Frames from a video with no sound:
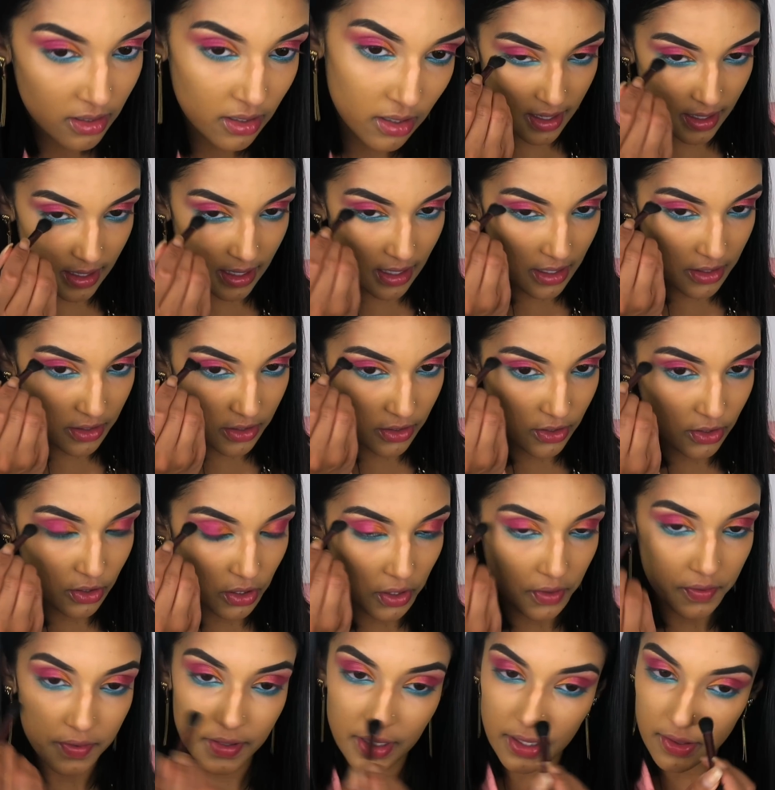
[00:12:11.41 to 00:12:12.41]
And again, just
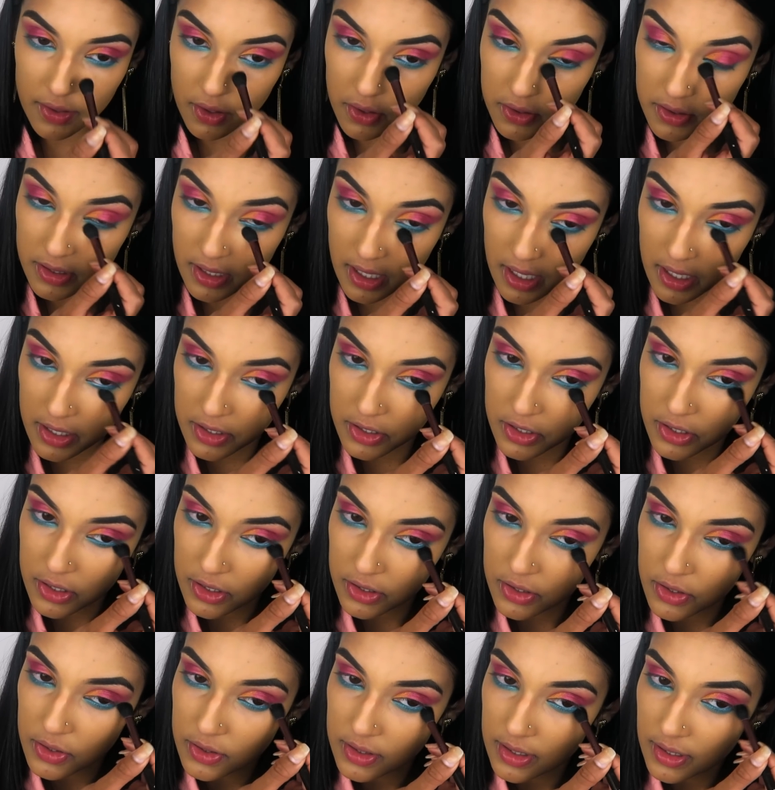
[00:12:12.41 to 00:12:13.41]
softening those
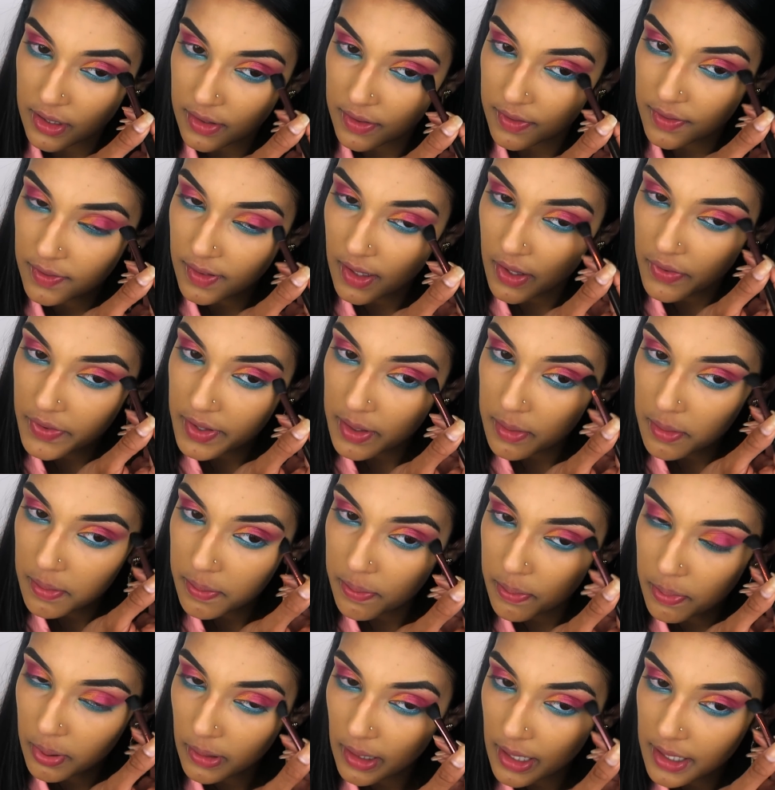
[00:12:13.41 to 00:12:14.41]
edges using a fluffy
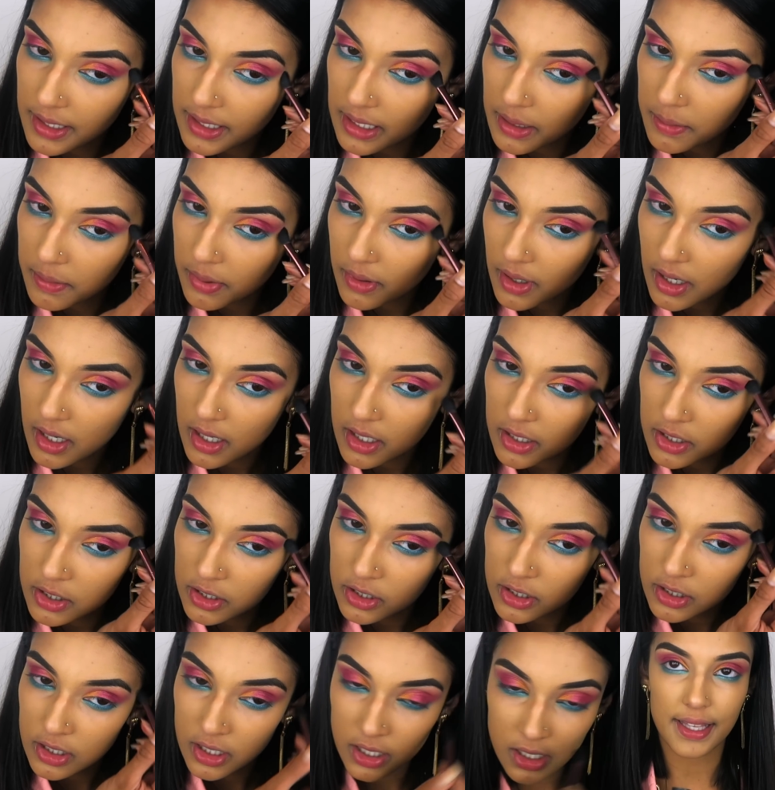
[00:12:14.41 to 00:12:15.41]
blending
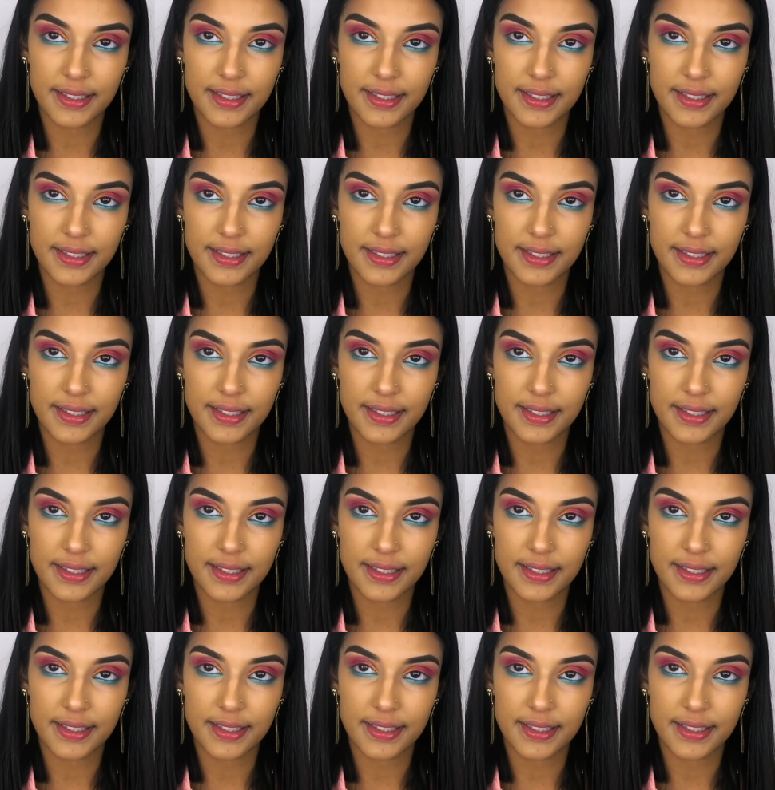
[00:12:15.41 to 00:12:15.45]
brush.